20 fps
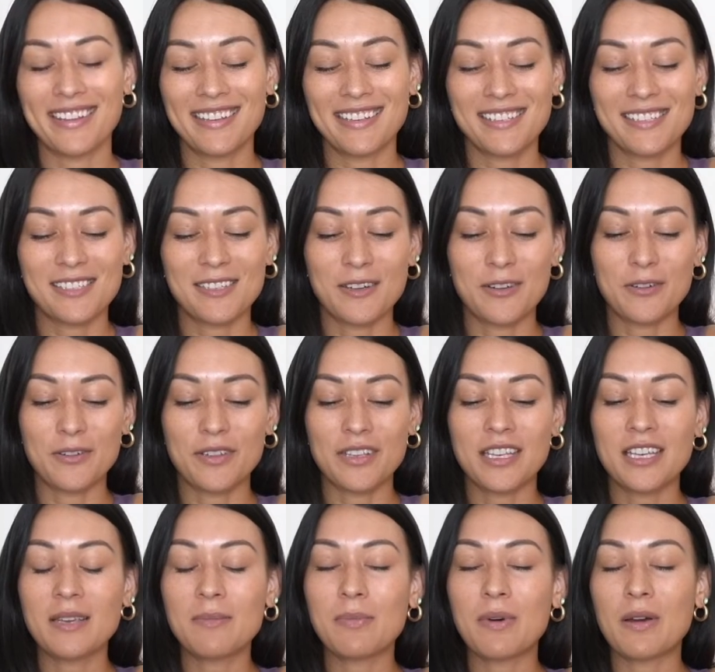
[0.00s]
So
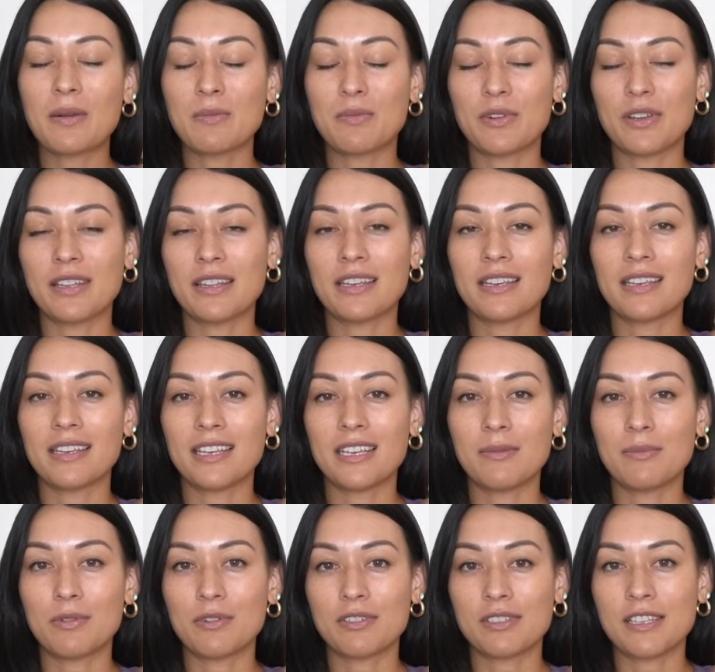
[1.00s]
keep on breathing,
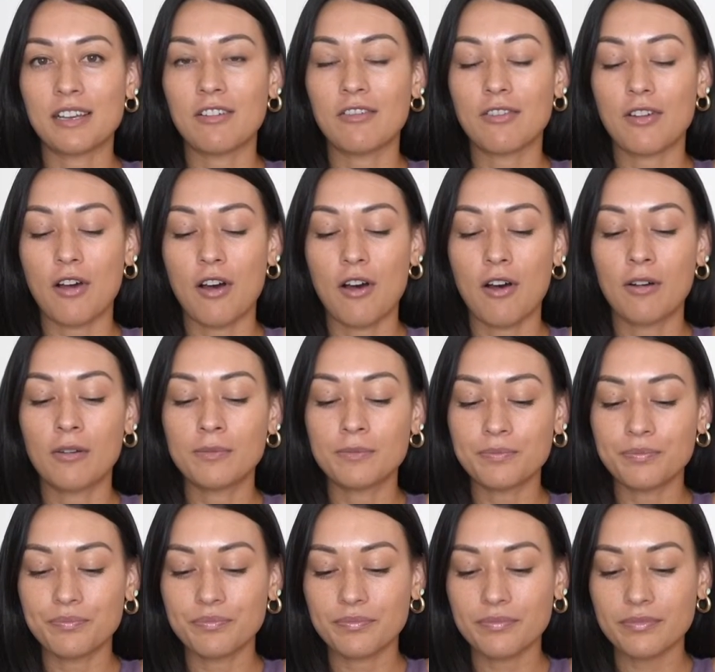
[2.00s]
keep yourself calm.